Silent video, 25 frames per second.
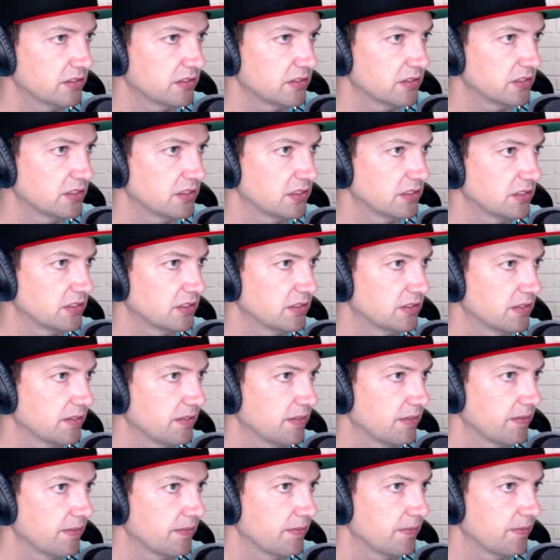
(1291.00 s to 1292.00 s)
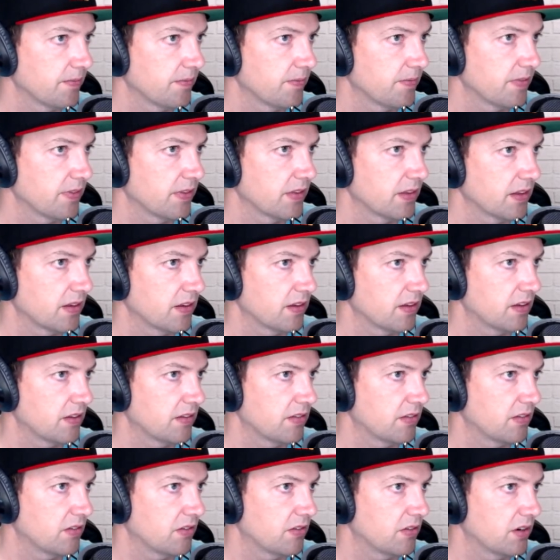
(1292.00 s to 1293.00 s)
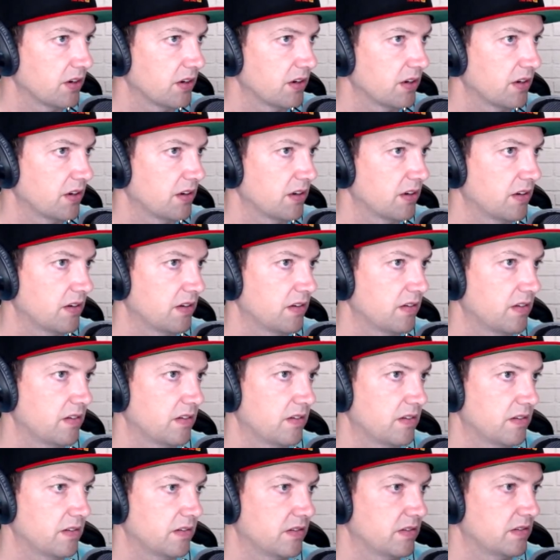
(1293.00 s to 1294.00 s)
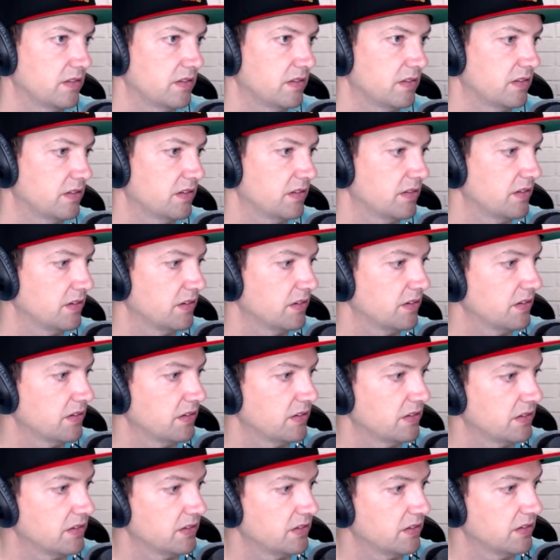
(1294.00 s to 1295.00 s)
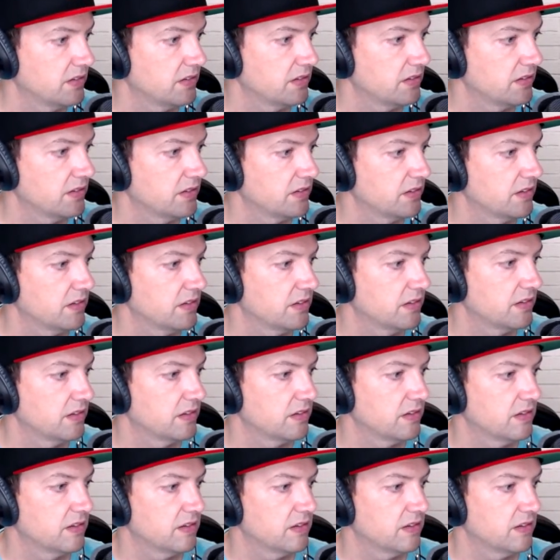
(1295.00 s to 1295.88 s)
(silent)